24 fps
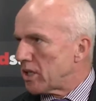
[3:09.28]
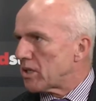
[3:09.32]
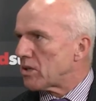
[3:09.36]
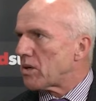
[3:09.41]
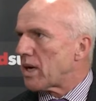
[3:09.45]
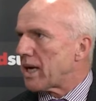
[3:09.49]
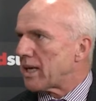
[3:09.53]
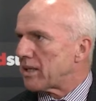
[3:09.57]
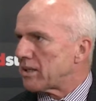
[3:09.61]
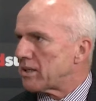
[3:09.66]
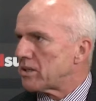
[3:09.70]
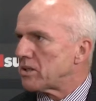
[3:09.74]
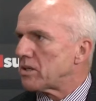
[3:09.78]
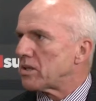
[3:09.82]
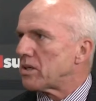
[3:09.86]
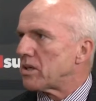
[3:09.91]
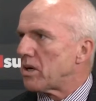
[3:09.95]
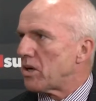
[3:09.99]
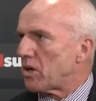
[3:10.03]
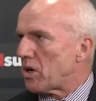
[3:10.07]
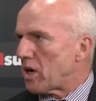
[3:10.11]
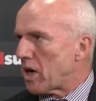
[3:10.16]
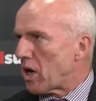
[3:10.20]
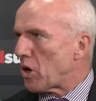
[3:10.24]
year and
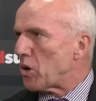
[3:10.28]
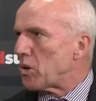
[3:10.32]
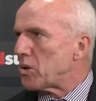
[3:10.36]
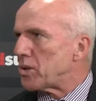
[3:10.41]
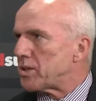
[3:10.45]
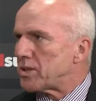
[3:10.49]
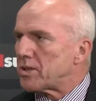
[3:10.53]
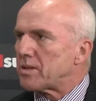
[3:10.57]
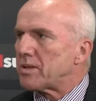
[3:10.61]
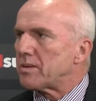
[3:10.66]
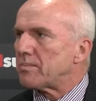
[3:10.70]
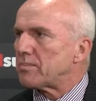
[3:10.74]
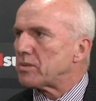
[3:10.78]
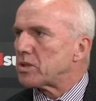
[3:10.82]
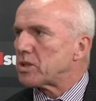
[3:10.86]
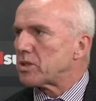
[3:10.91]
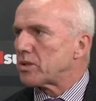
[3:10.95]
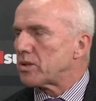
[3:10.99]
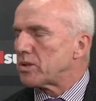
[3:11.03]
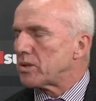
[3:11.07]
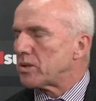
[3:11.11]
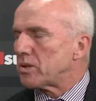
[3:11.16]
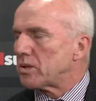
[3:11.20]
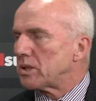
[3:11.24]
uh, urged them
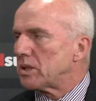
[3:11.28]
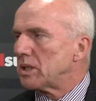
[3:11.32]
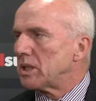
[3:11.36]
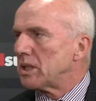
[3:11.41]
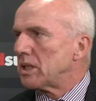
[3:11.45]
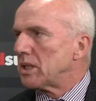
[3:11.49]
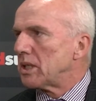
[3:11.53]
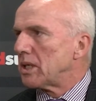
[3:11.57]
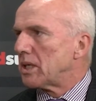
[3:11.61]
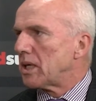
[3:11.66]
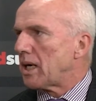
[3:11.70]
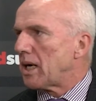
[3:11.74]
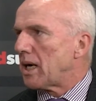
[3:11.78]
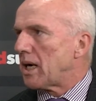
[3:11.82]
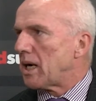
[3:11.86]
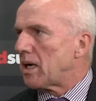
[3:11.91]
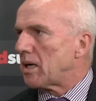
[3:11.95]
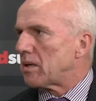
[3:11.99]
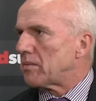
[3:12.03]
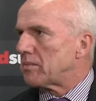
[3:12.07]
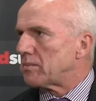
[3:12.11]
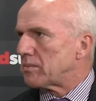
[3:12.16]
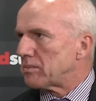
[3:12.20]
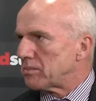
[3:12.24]
to
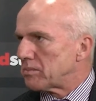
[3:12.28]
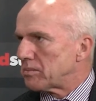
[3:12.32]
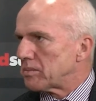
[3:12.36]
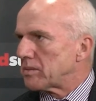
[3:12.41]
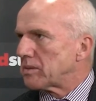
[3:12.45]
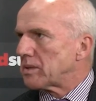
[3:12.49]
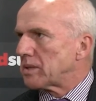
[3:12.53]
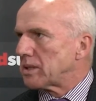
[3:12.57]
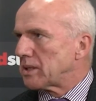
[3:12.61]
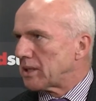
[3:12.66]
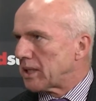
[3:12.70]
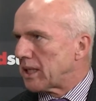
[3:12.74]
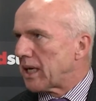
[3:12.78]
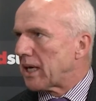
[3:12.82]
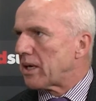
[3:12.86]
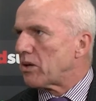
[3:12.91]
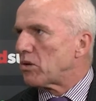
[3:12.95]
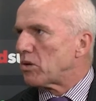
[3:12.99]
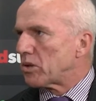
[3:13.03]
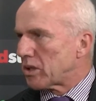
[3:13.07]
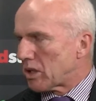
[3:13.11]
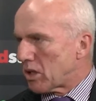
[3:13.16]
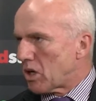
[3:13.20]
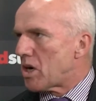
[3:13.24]
um, get
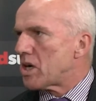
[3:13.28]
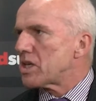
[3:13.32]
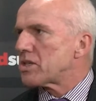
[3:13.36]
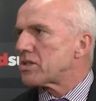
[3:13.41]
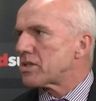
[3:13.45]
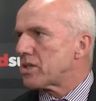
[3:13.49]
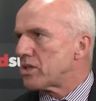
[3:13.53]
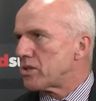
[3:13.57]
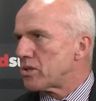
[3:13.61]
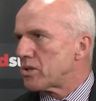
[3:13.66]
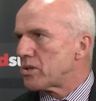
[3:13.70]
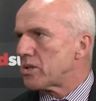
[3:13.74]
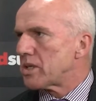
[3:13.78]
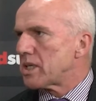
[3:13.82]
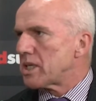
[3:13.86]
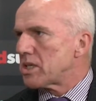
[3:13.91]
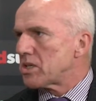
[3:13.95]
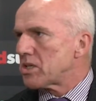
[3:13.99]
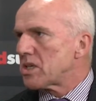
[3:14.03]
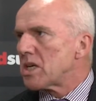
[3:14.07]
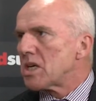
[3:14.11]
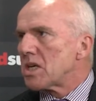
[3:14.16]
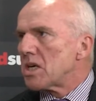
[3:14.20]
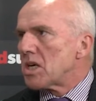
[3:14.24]
organised to do
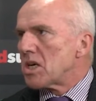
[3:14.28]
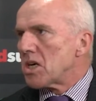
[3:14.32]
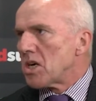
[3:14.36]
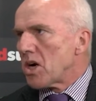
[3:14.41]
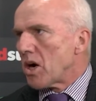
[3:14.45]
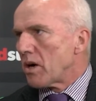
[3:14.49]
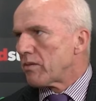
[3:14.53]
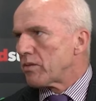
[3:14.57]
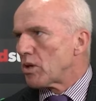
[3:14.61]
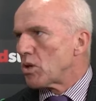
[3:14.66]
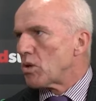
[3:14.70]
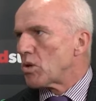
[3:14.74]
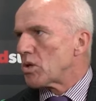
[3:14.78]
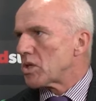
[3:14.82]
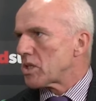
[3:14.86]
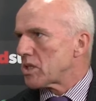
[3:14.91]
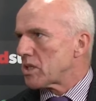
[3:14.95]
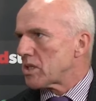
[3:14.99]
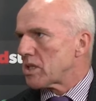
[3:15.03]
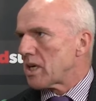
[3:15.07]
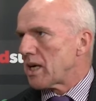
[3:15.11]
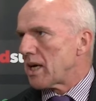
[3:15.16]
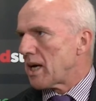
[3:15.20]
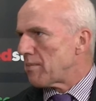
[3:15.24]
this. Of
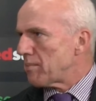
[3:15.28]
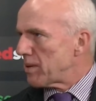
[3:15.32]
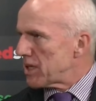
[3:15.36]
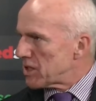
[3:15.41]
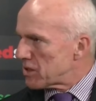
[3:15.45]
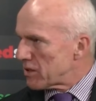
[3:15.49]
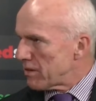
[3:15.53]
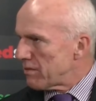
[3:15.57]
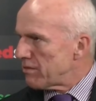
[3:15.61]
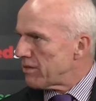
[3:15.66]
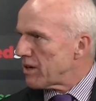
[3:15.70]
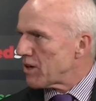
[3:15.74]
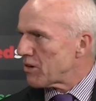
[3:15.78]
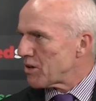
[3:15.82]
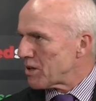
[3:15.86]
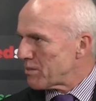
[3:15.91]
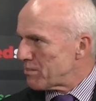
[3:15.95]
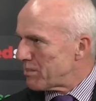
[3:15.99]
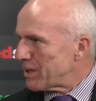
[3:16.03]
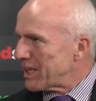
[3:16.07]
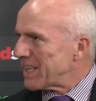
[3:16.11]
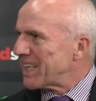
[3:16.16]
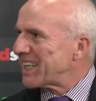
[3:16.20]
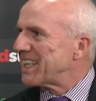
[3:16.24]
course, um, it's a very
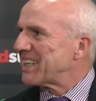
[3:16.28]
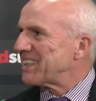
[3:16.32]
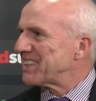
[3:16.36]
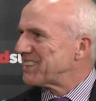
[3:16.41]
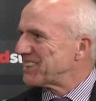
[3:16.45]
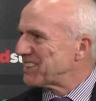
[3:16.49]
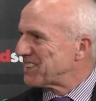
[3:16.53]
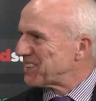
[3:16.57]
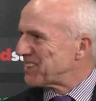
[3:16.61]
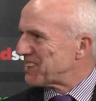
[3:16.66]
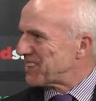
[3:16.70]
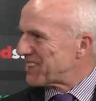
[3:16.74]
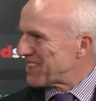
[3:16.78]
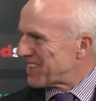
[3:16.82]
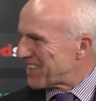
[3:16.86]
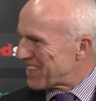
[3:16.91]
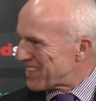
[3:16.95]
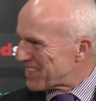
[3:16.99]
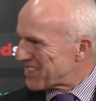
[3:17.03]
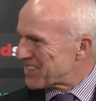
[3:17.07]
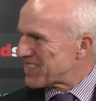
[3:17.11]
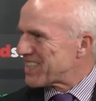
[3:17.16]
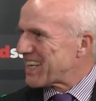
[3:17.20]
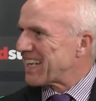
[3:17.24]
big
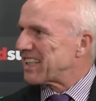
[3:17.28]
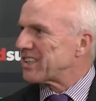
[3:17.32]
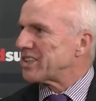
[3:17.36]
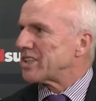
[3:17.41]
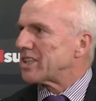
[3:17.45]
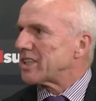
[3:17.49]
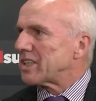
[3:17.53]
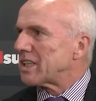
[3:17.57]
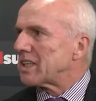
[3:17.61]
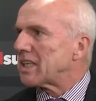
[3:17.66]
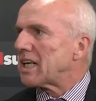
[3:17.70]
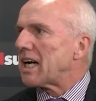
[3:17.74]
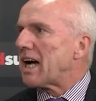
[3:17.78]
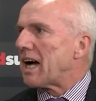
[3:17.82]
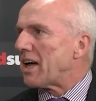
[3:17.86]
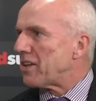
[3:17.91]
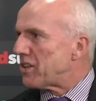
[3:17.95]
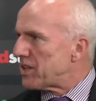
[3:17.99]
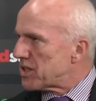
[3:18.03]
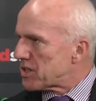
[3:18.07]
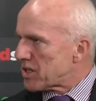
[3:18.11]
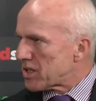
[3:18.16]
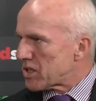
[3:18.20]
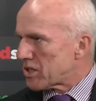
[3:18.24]
sector.
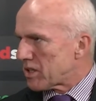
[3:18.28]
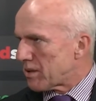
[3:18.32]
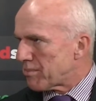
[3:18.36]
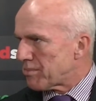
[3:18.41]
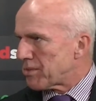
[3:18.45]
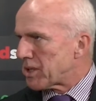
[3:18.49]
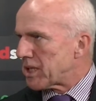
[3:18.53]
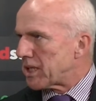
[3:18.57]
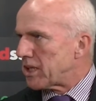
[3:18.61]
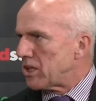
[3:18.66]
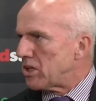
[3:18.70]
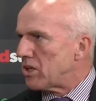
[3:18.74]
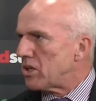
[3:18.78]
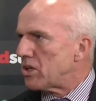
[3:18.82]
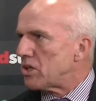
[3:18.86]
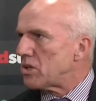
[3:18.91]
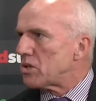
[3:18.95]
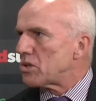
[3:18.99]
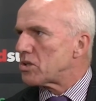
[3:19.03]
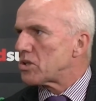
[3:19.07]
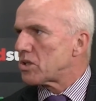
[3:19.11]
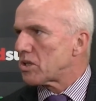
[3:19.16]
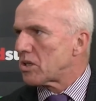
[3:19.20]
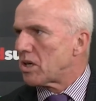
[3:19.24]
This is something
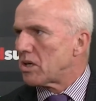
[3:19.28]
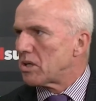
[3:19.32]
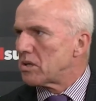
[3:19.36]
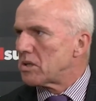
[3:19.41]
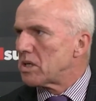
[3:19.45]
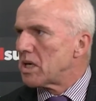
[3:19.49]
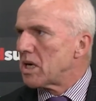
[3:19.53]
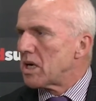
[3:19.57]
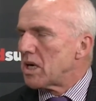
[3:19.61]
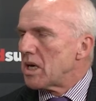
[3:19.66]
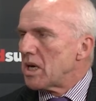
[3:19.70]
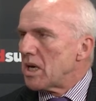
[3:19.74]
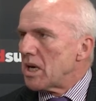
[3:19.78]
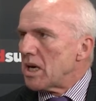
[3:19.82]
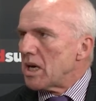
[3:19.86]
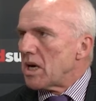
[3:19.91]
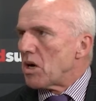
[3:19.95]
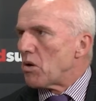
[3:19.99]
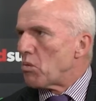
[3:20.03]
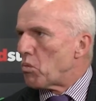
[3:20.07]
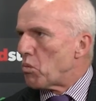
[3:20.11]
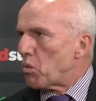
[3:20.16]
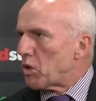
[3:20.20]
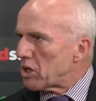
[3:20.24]
new, so
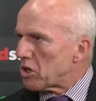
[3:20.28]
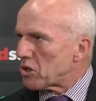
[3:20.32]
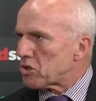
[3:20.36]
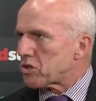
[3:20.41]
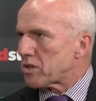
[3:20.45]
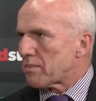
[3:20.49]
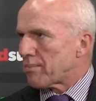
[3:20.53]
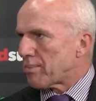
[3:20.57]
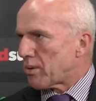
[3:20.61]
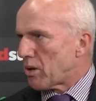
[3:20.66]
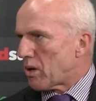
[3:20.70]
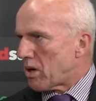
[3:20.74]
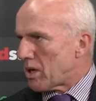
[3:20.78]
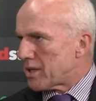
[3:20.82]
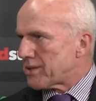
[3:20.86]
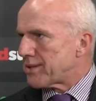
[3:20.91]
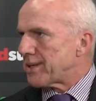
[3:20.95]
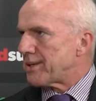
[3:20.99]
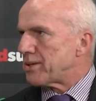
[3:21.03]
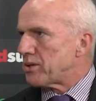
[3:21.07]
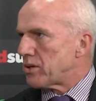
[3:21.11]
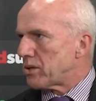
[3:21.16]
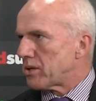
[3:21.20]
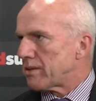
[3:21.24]
we're not surprised
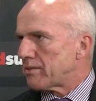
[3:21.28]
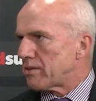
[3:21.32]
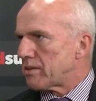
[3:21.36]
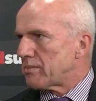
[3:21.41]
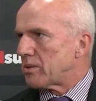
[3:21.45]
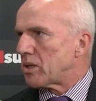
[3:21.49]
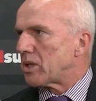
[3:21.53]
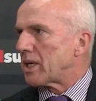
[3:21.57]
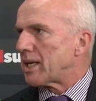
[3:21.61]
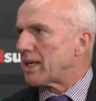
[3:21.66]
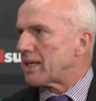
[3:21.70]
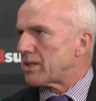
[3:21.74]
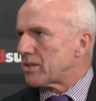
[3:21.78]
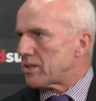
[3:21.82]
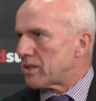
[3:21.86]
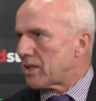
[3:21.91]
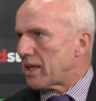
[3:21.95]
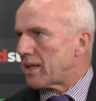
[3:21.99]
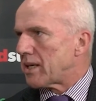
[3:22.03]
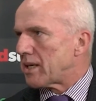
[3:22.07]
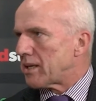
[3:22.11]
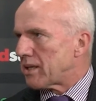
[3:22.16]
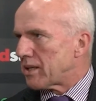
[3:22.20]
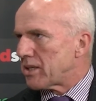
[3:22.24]
that not everybody has
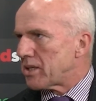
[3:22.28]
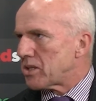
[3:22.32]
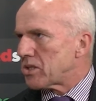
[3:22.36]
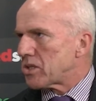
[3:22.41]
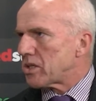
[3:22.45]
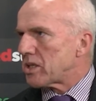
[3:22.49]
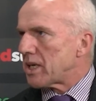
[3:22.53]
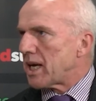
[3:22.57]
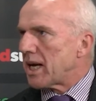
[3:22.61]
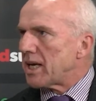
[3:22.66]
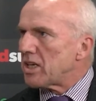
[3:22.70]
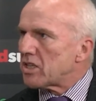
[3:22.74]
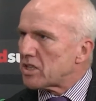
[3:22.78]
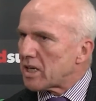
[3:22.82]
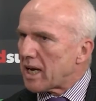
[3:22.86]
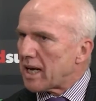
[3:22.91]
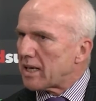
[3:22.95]
done it at this stage,